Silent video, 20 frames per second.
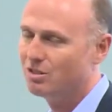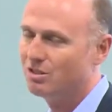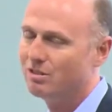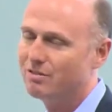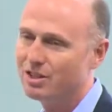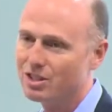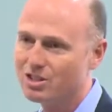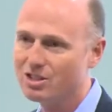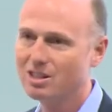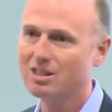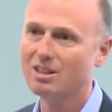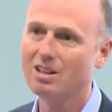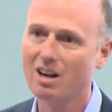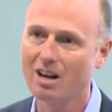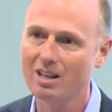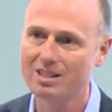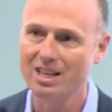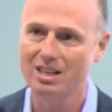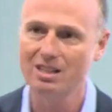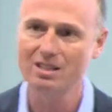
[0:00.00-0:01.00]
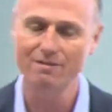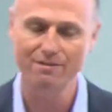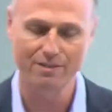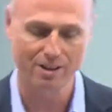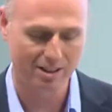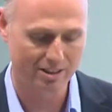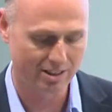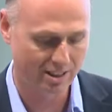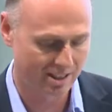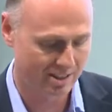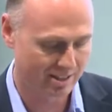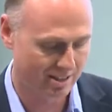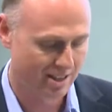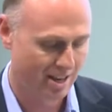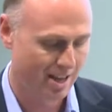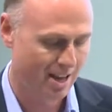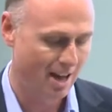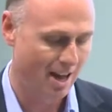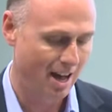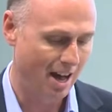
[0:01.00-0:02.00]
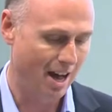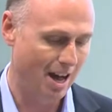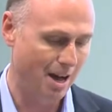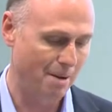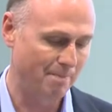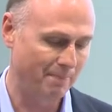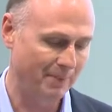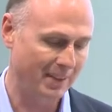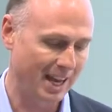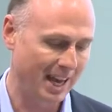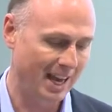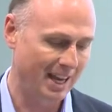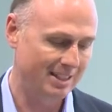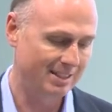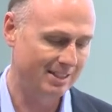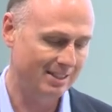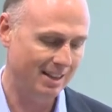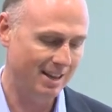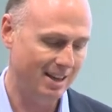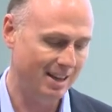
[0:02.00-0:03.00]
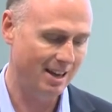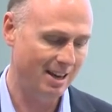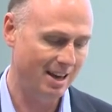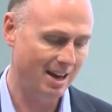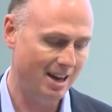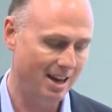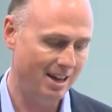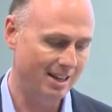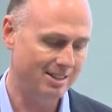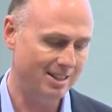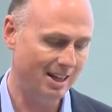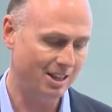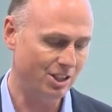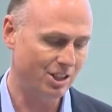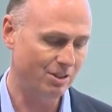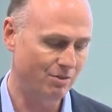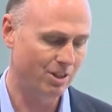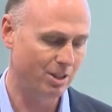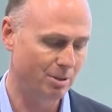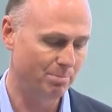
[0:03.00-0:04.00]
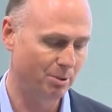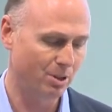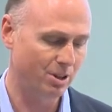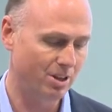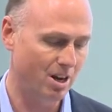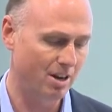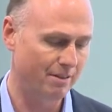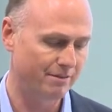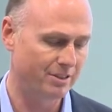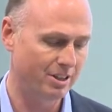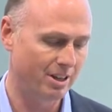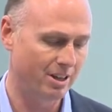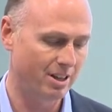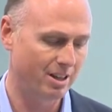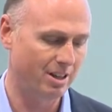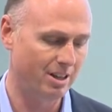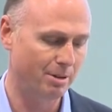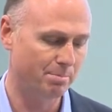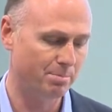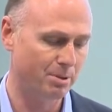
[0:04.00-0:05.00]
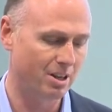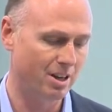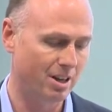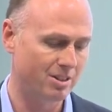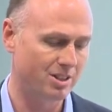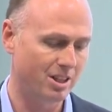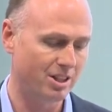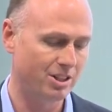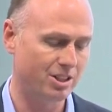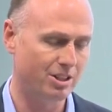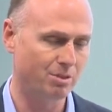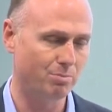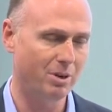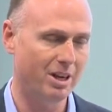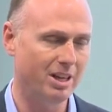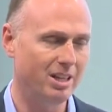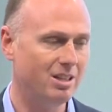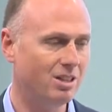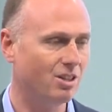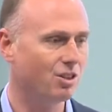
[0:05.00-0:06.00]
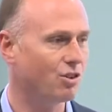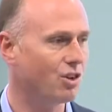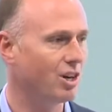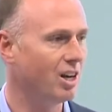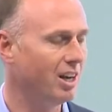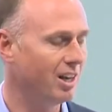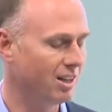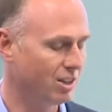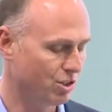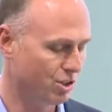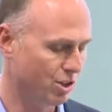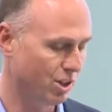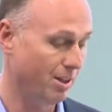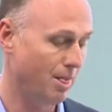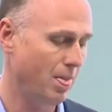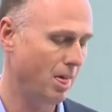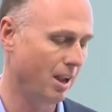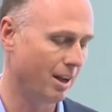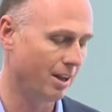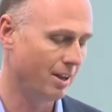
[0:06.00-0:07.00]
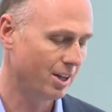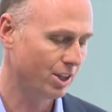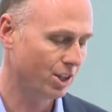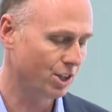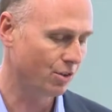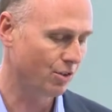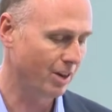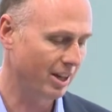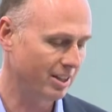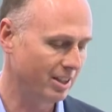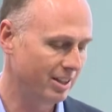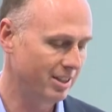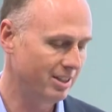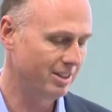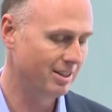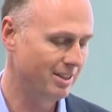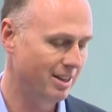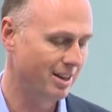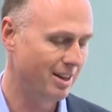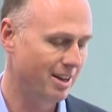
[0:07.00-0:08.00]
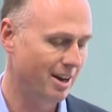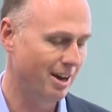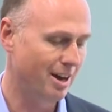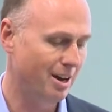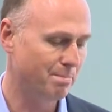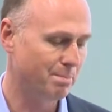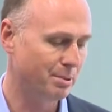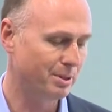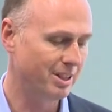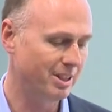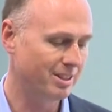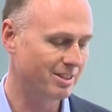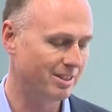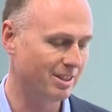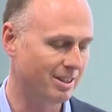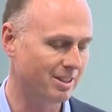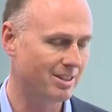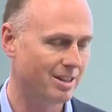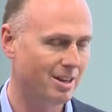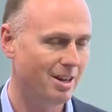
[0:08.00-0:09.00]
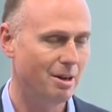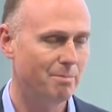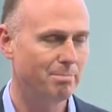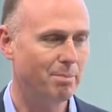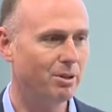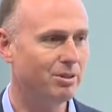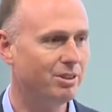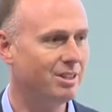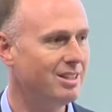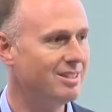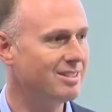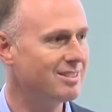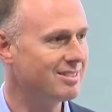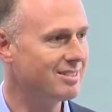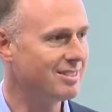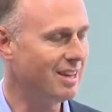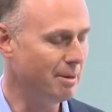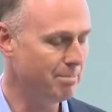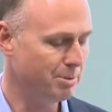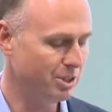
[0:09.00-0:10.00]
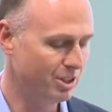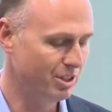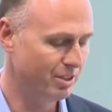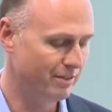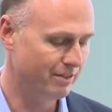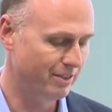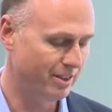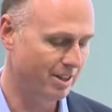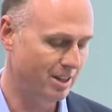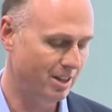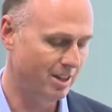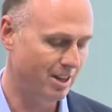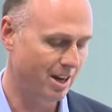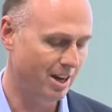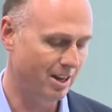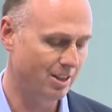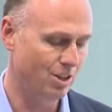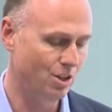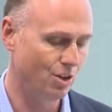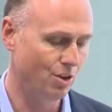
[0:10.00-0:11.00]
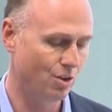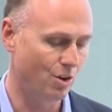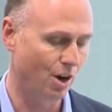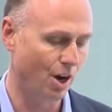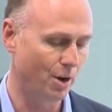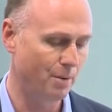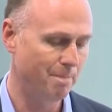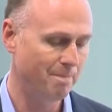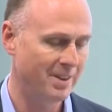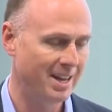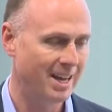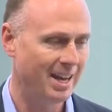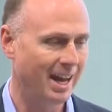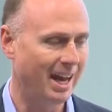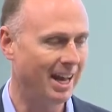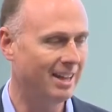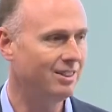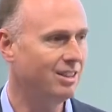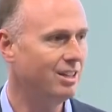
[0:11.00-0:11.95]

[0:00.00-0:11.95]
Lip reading: University that identified this. And he's actually written a book after liberalisation where he correctly predicted both the inception of the euro and